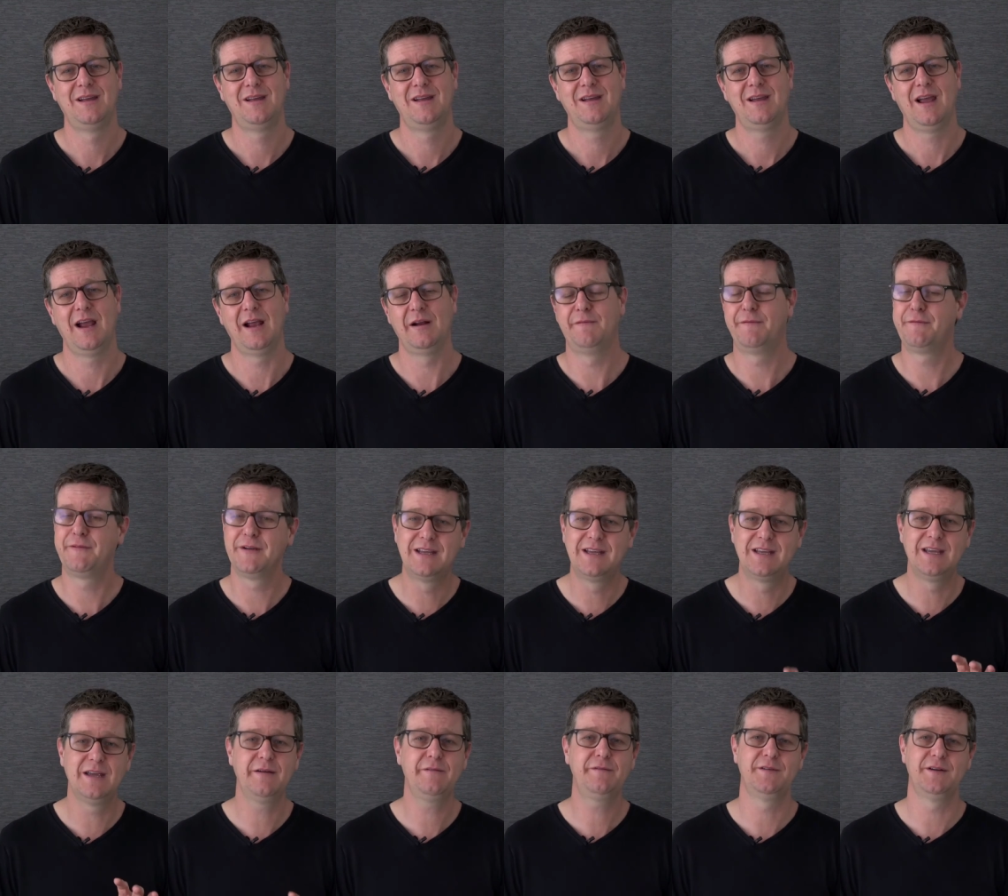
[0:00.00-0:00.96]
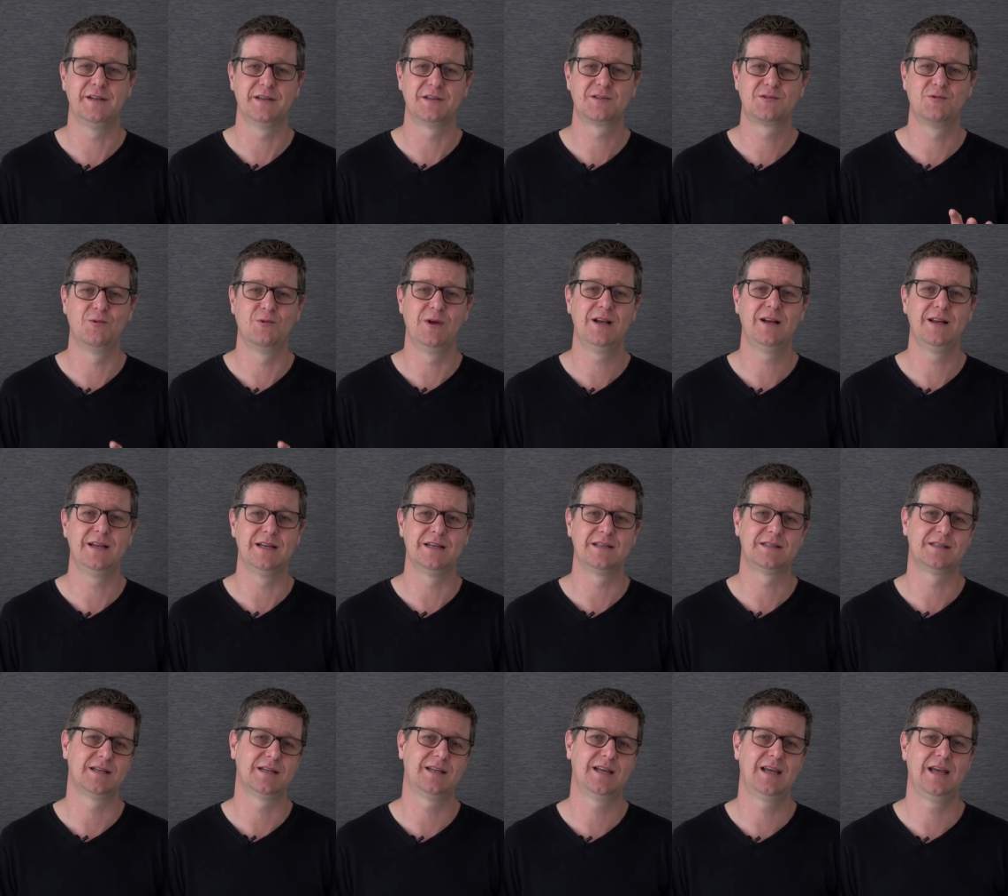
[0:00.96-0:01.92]
And forgiveness really
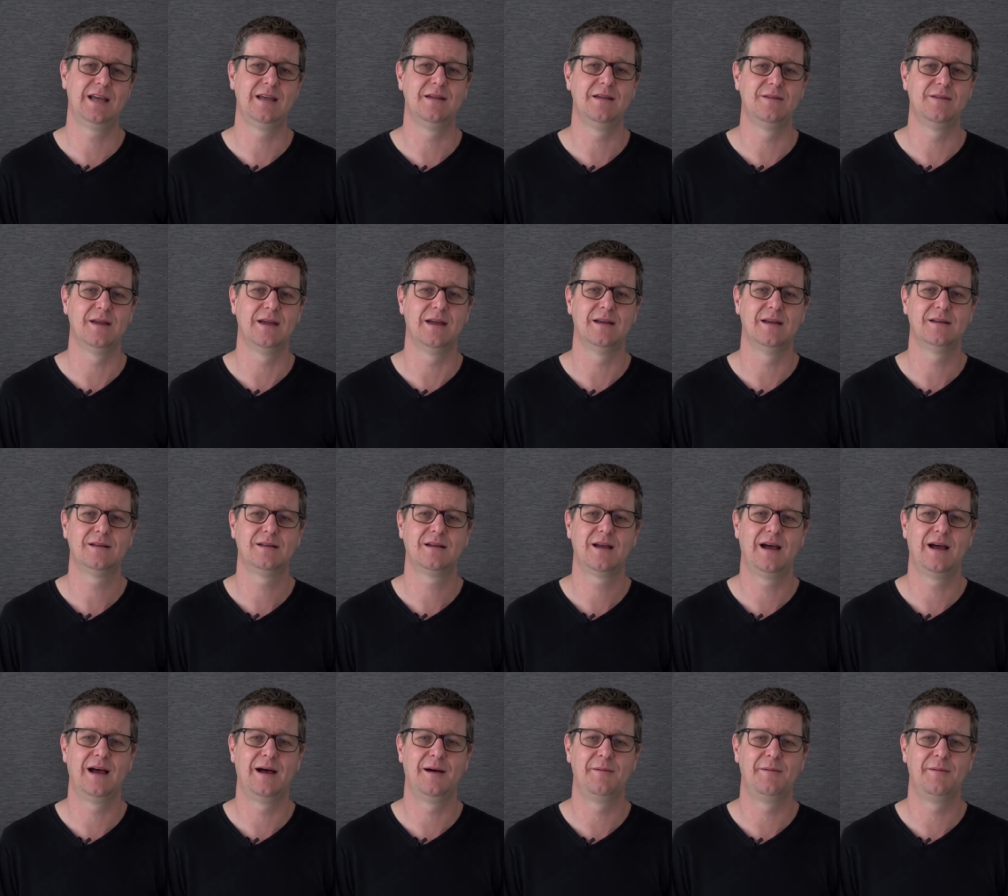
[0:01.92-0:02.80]
is the key there.